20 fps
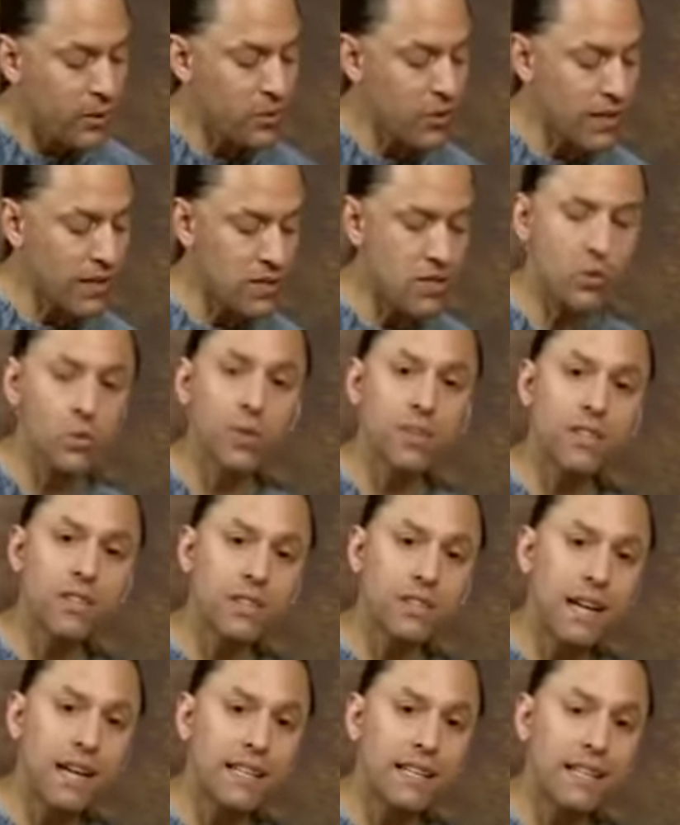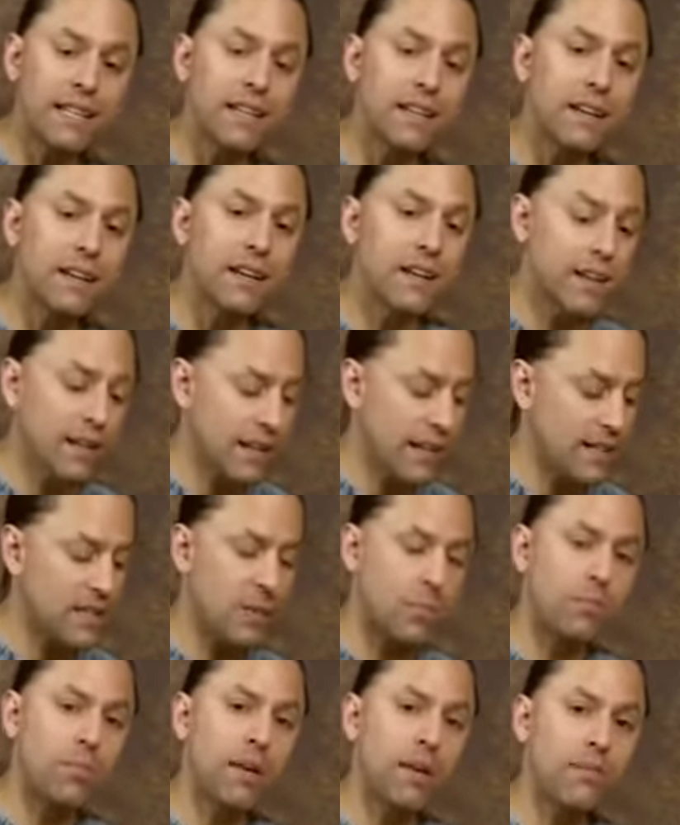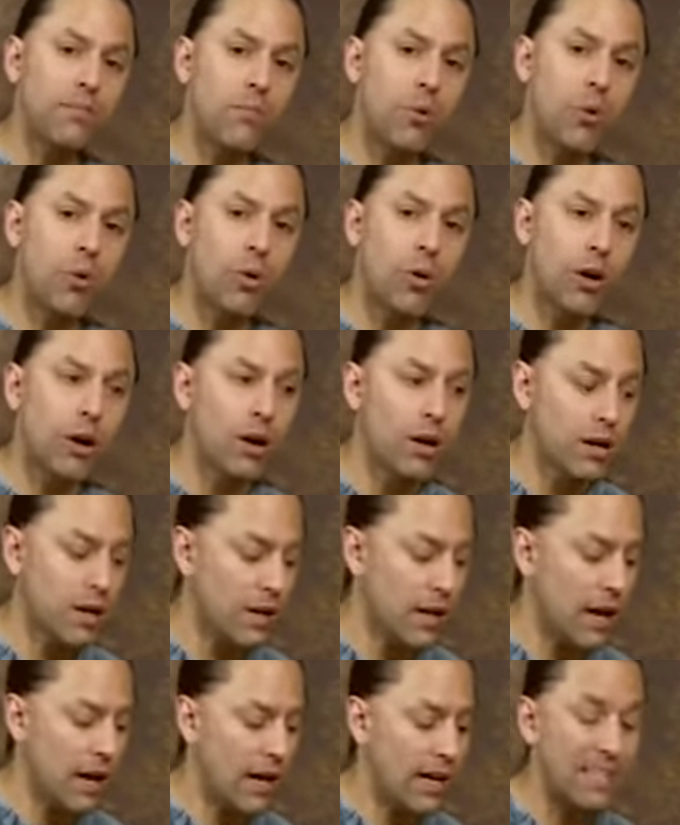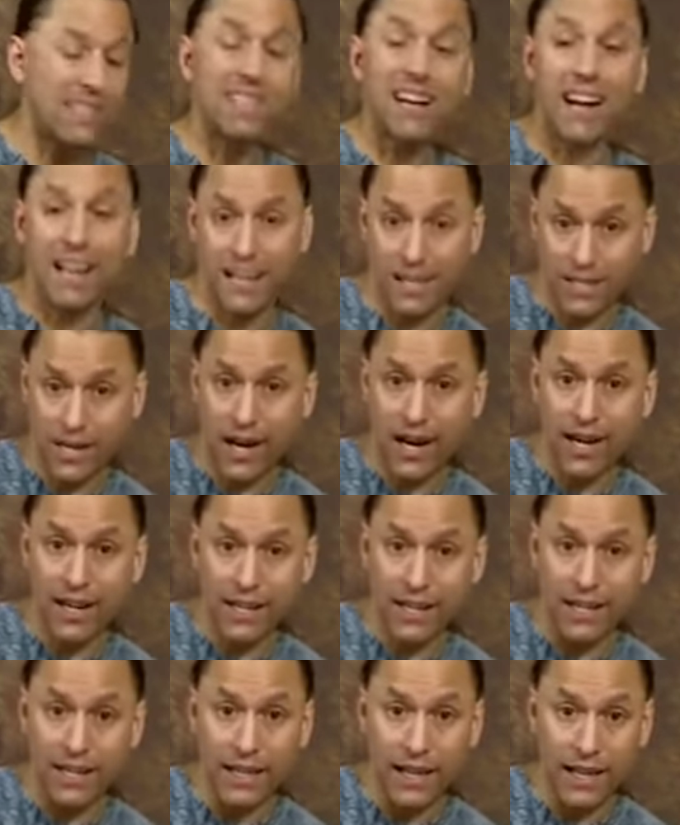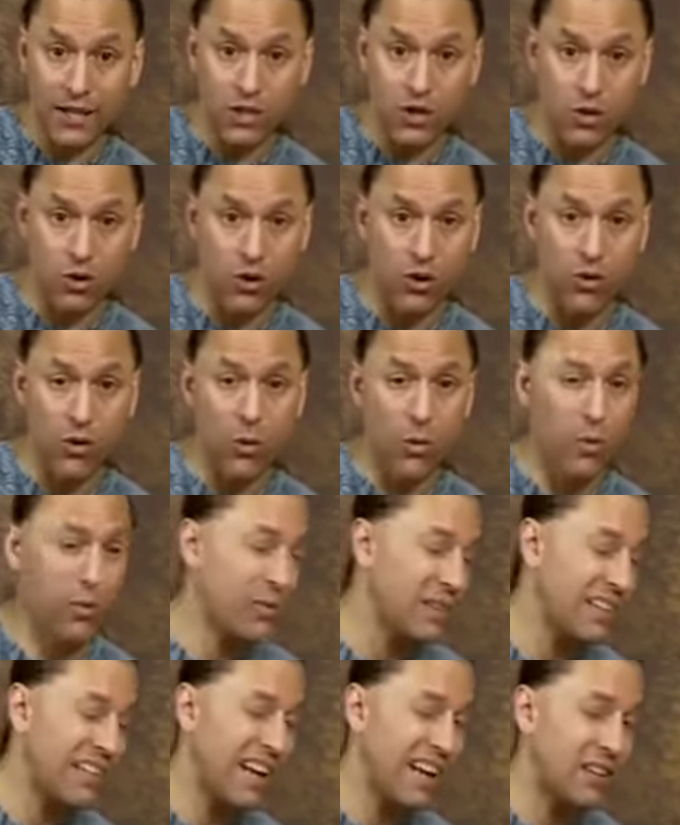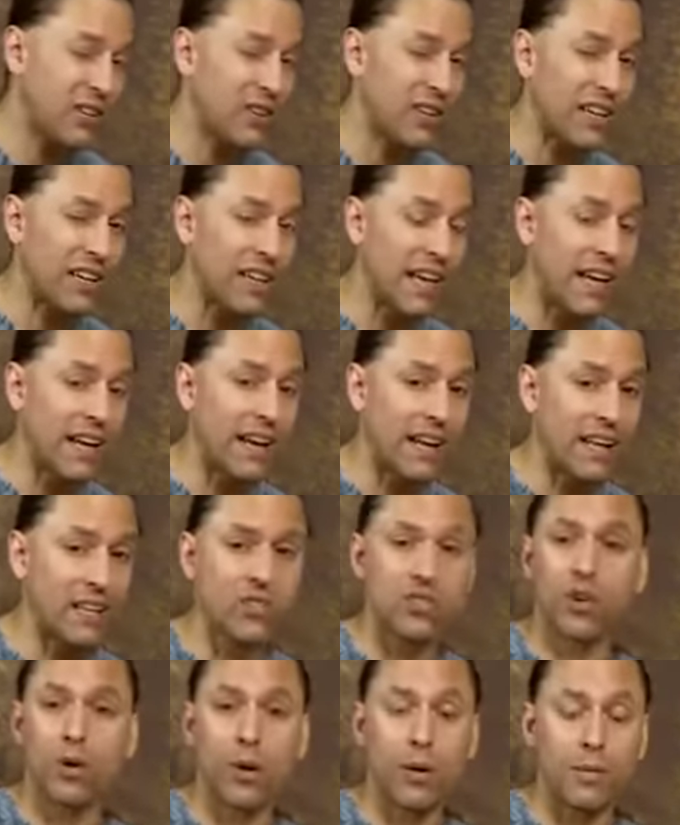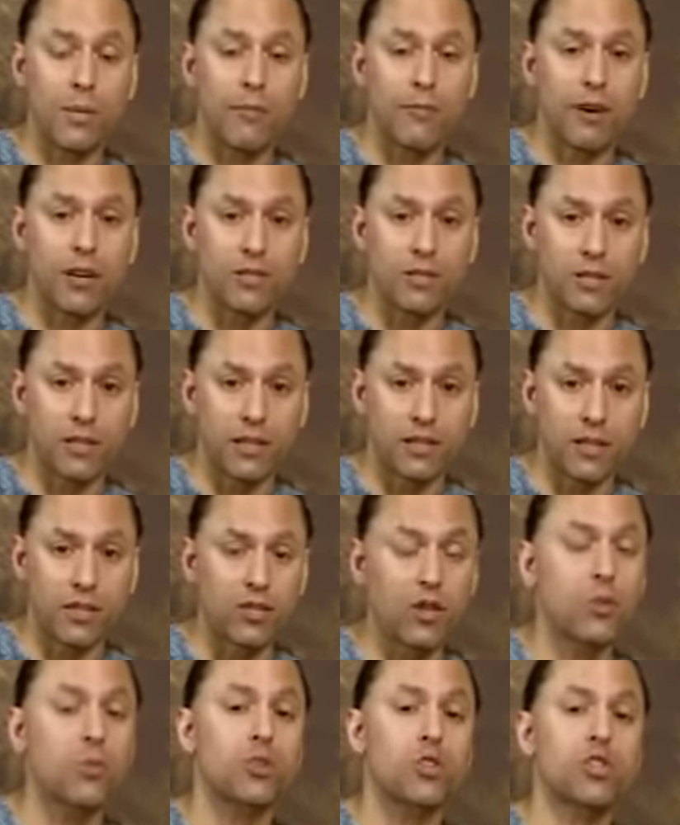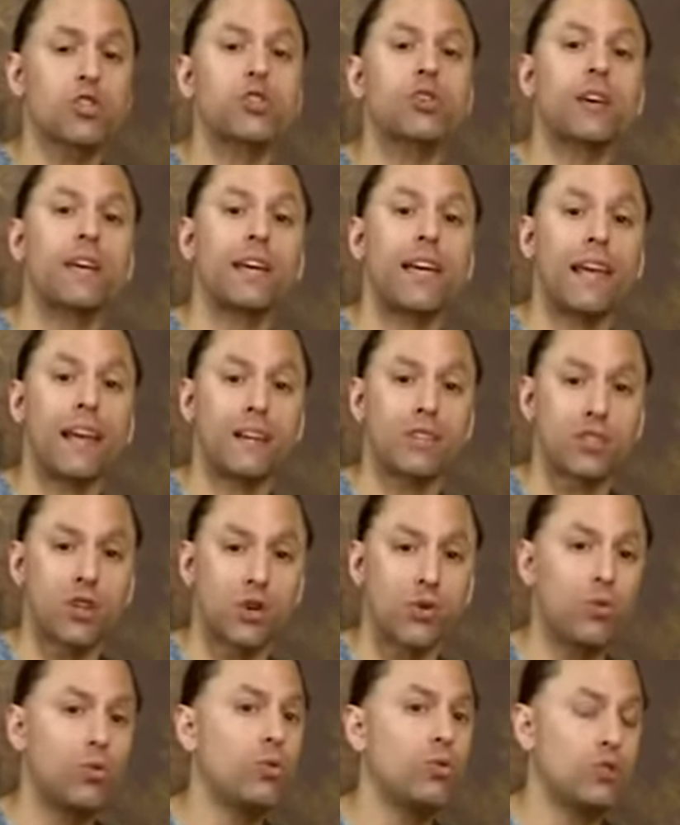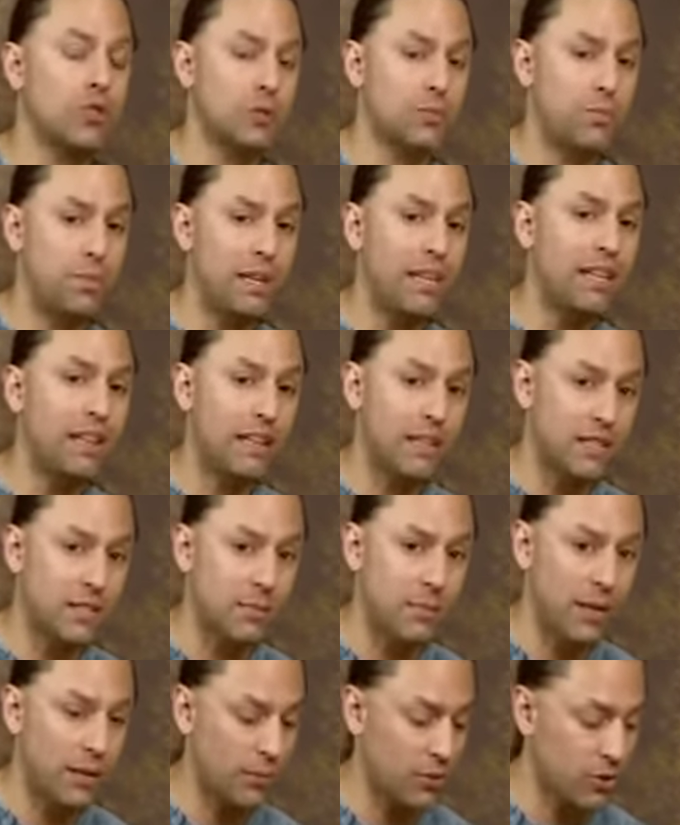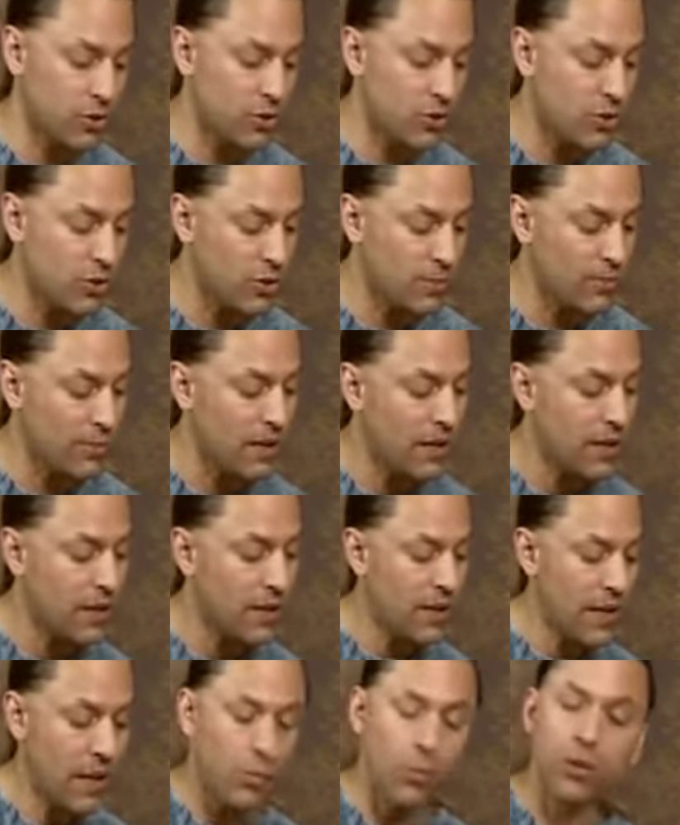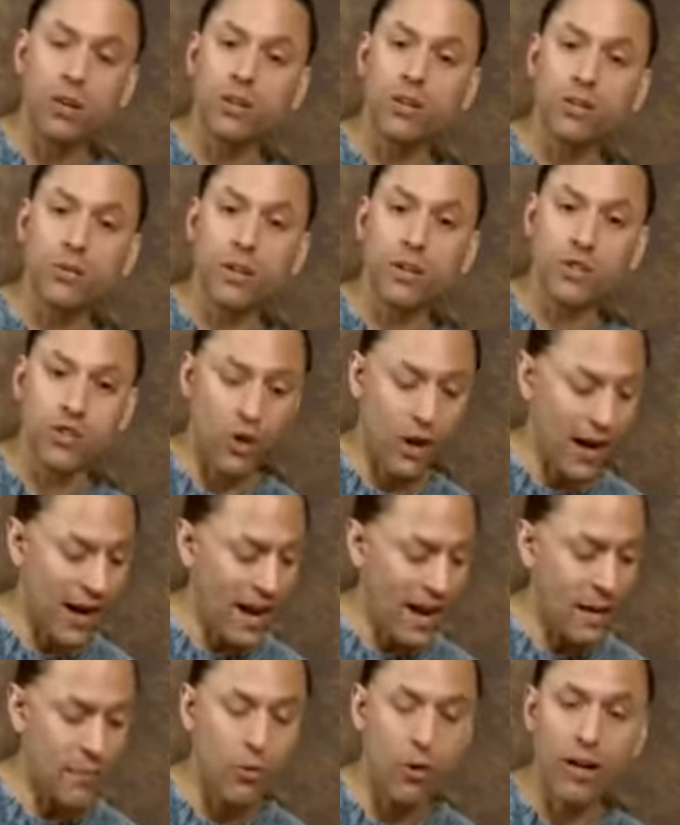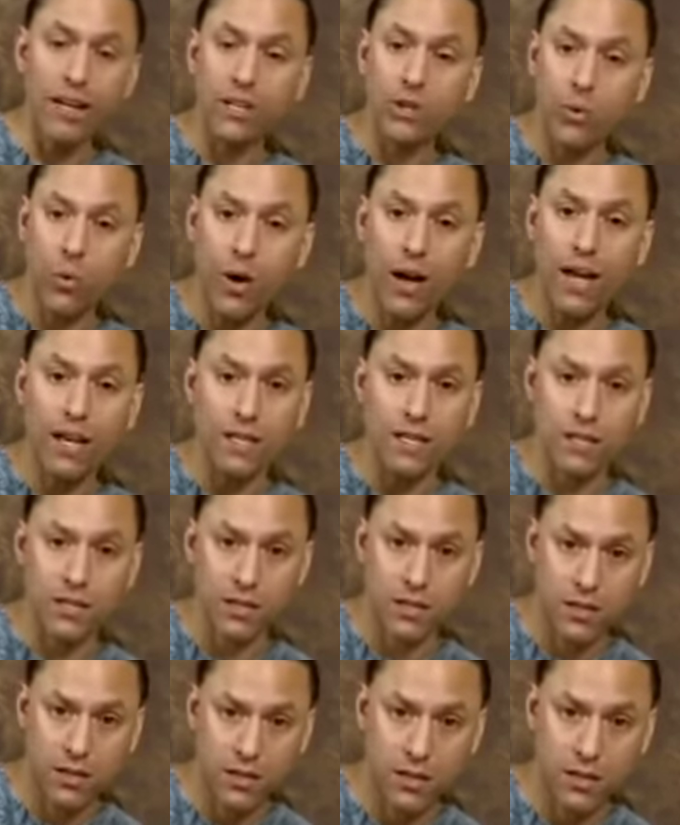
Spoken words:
Okay, so with this idea, it's a bit more diatonic in nature, although we're really not looking at it as do, re, mi, fa, sol, la, ti, do. We're just looking at it as a cool speed lick to be able to do. And what you're doing is you're hammering twice.